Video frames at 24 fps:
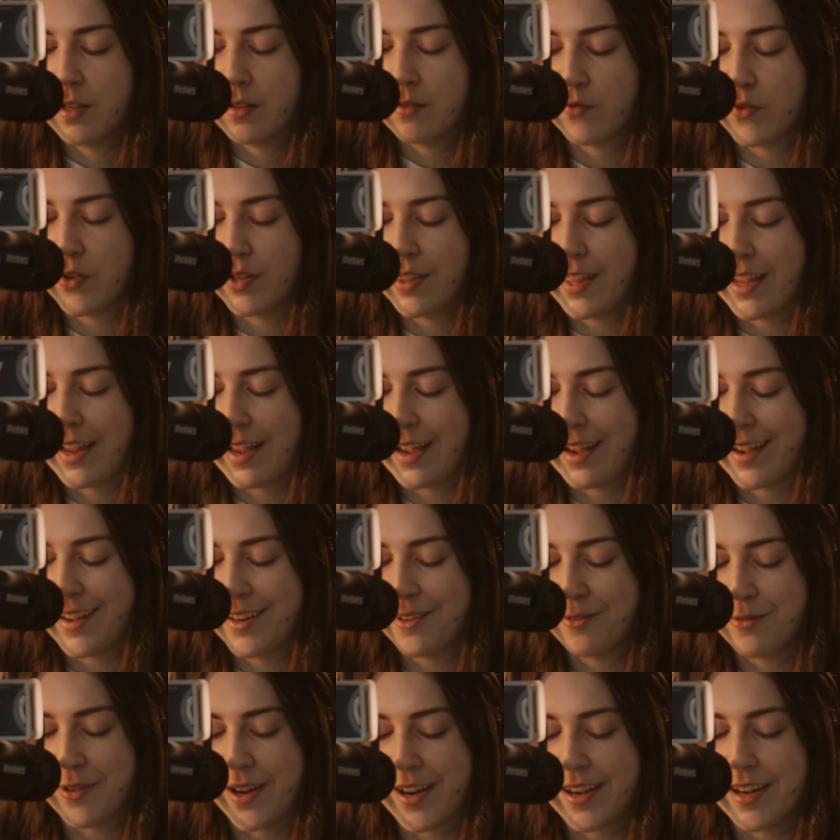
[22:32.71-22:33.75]
For they
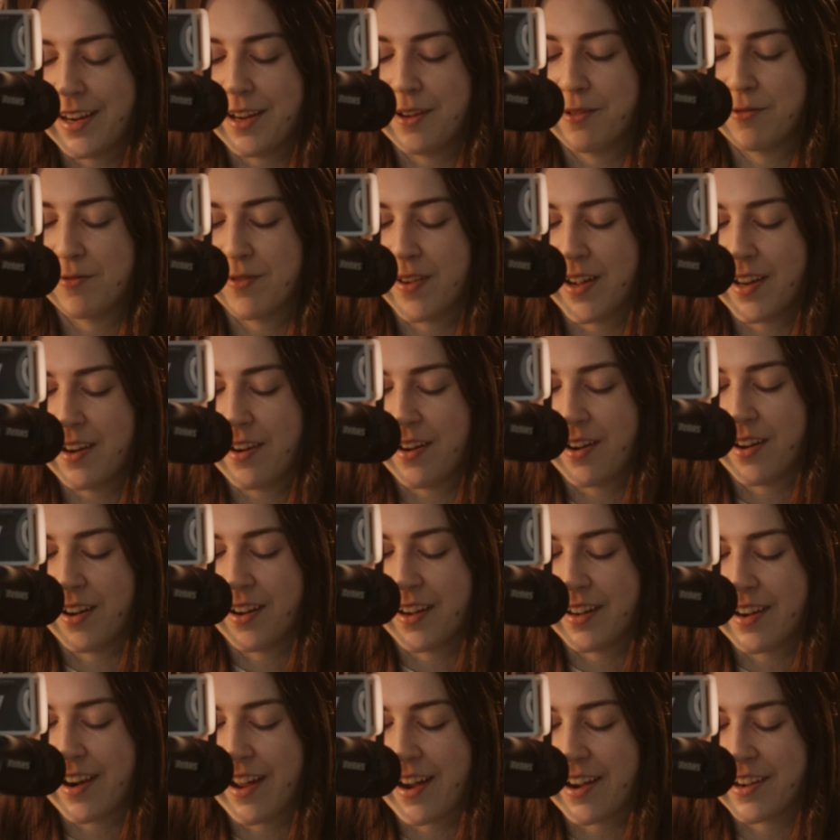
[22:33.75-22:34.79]
had ready
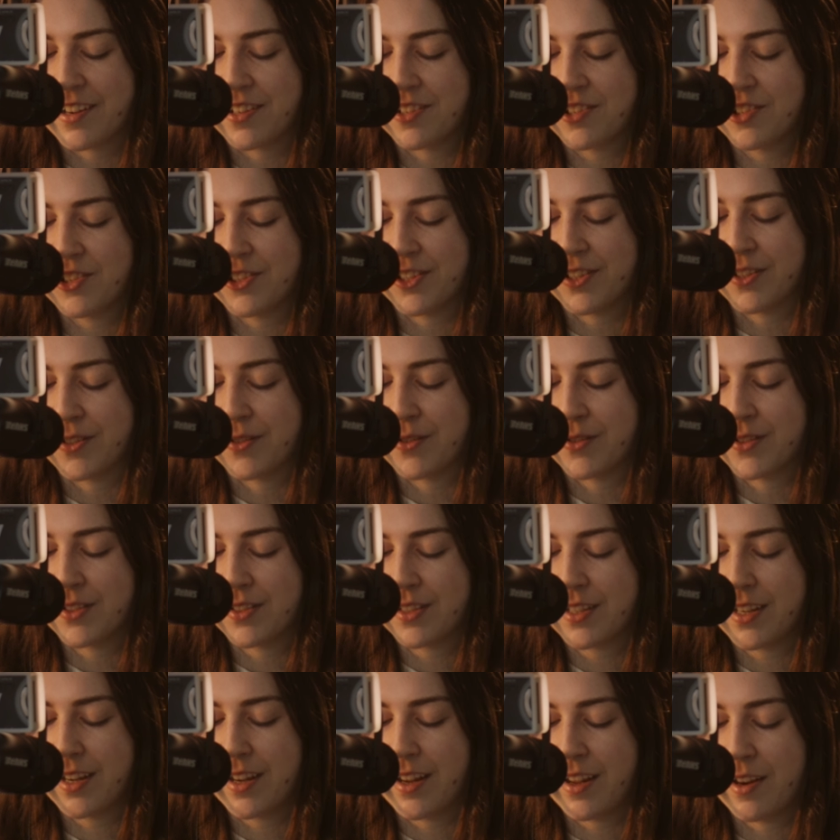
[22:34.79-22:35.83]
red-hot iron shoes,
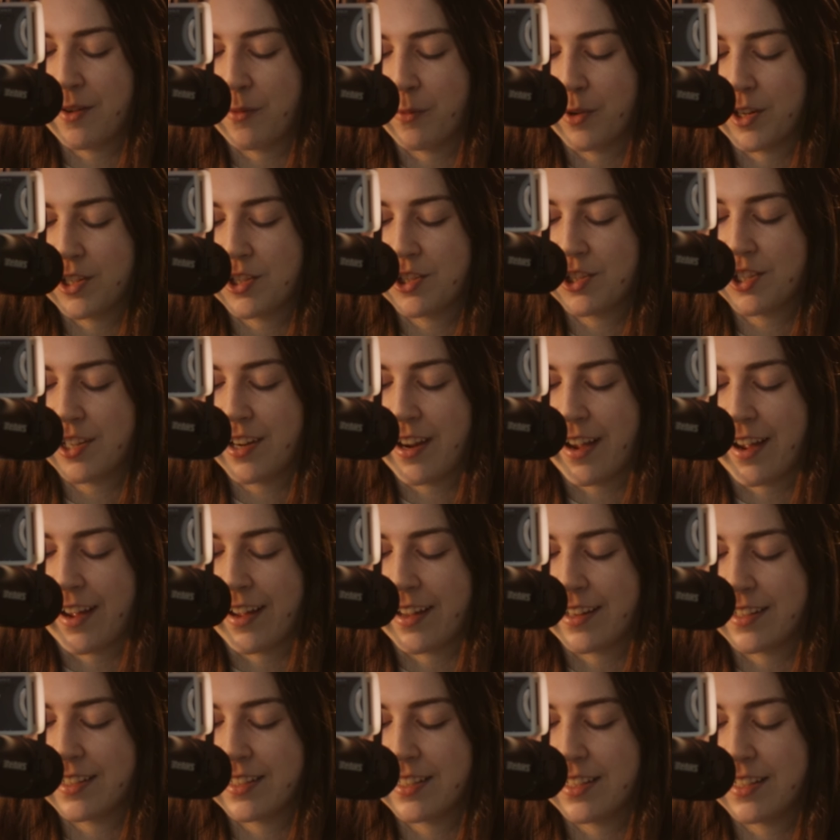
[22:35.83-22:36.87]
in which she
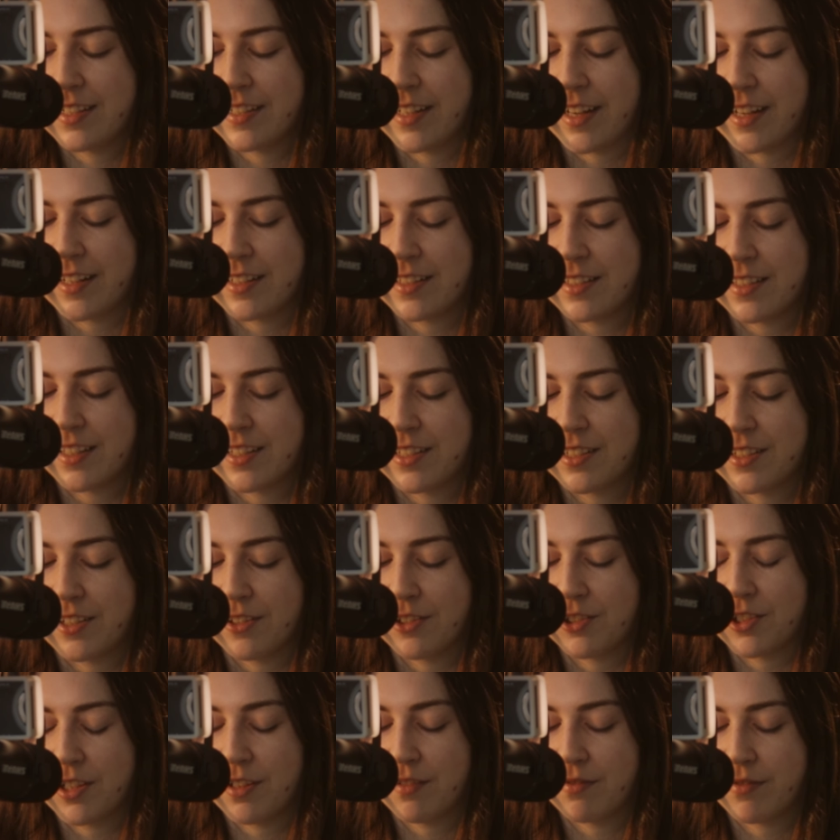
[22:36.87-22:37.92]
had to dance until
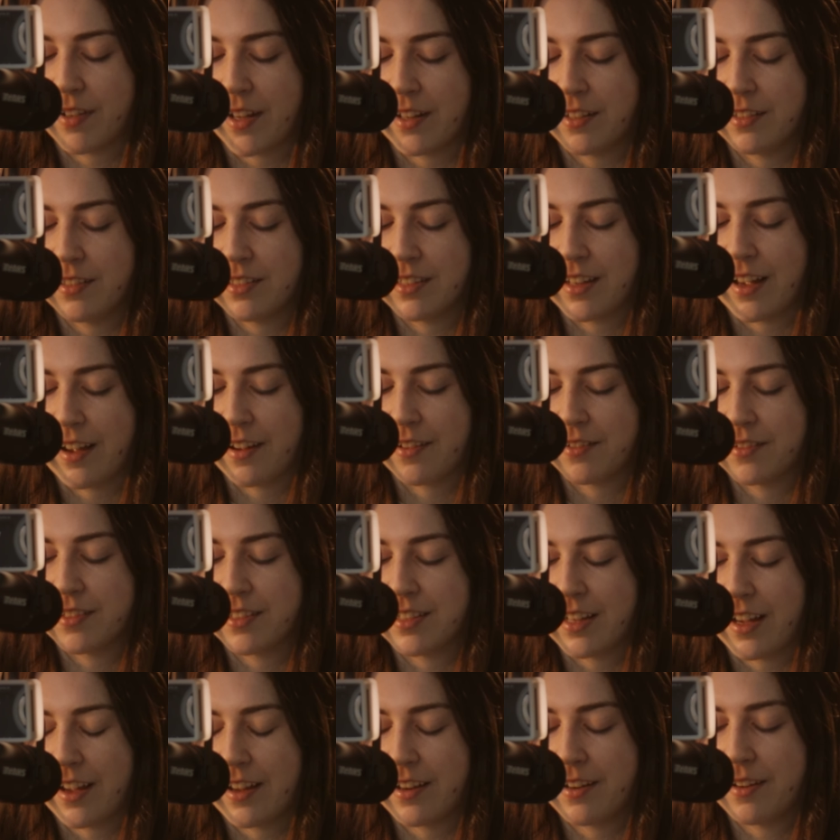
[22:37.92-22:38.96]
she fell down
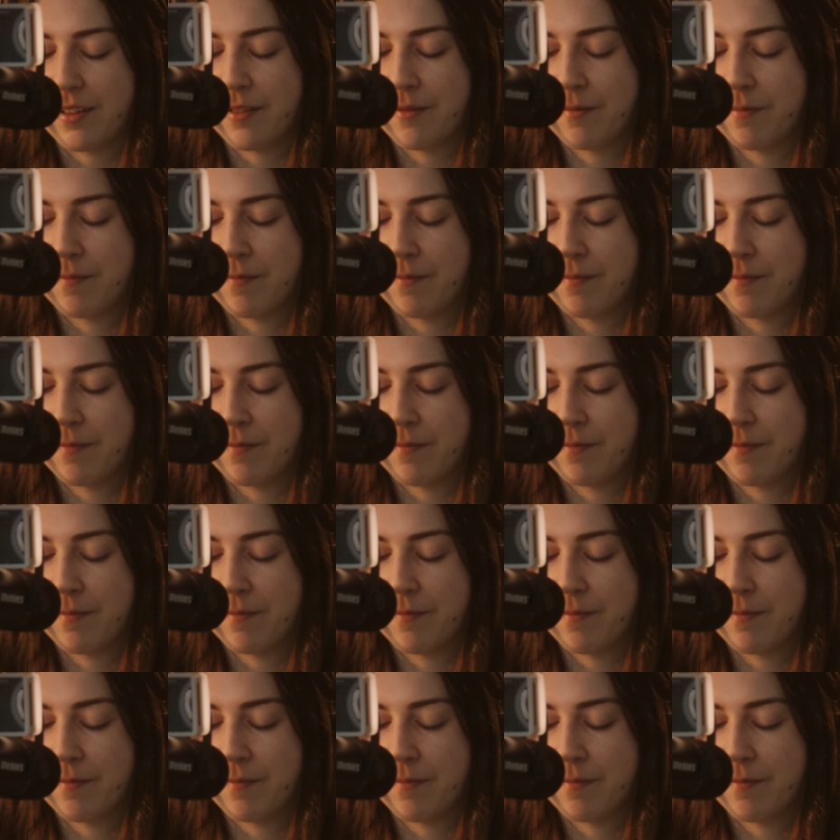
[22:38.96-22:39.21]
dead.